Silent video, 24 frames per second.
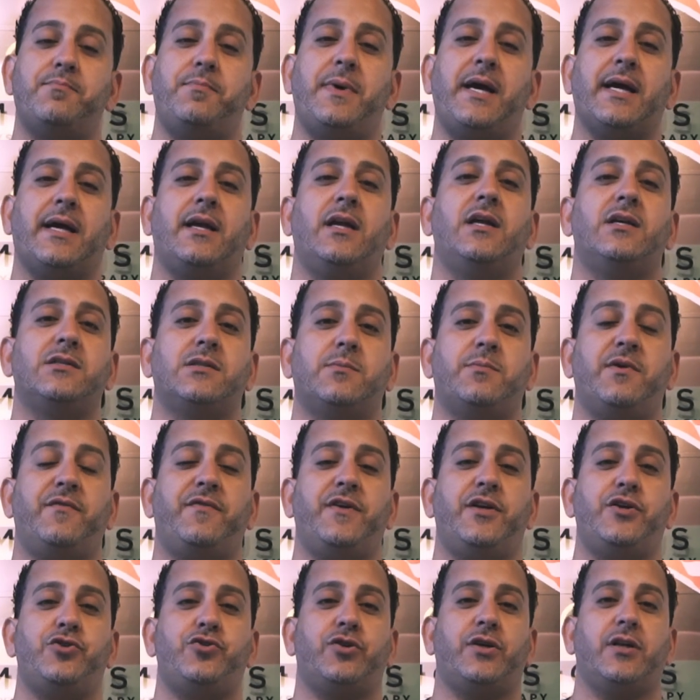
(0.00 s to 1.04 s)
mechanism of
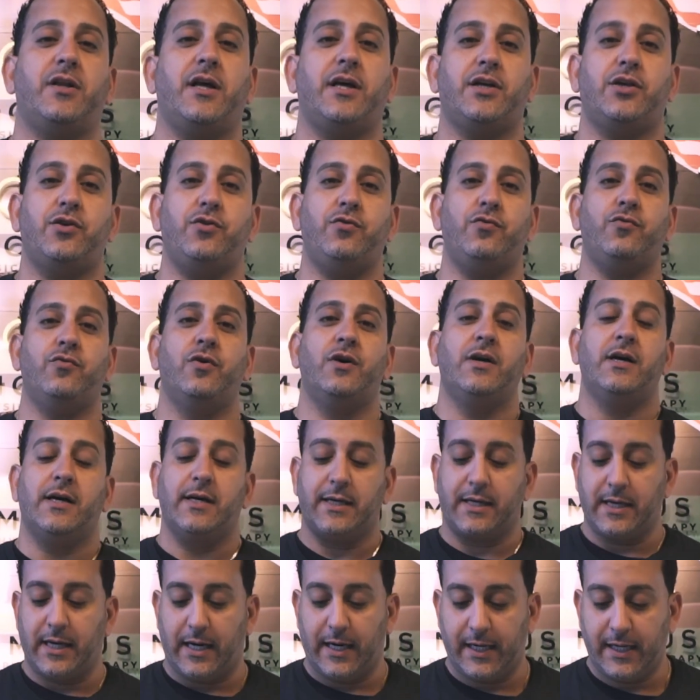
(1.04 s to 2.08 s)
injury, like you
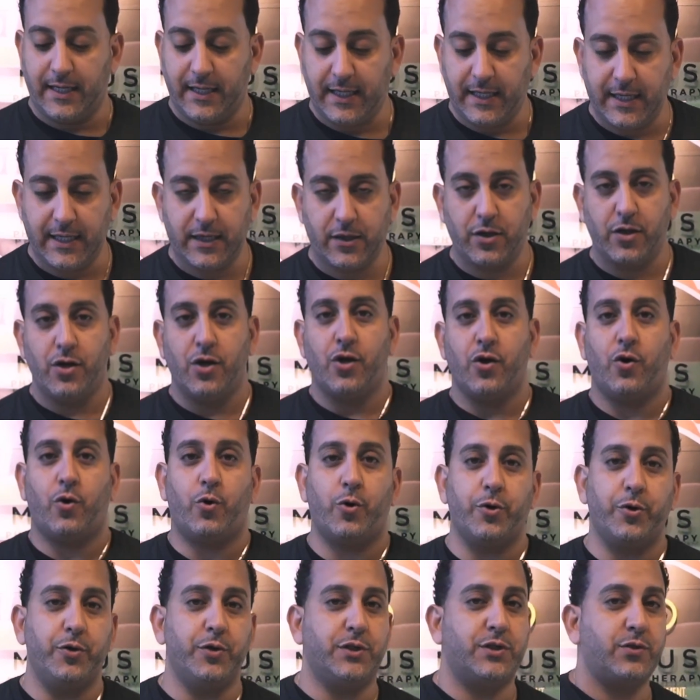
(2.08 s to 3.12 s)
got hit
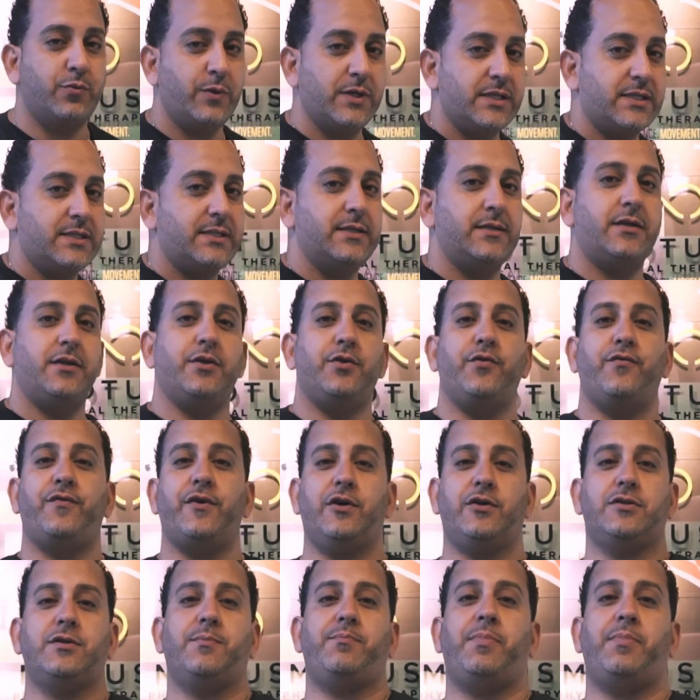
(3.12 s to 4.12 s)
or you twisted and you felt a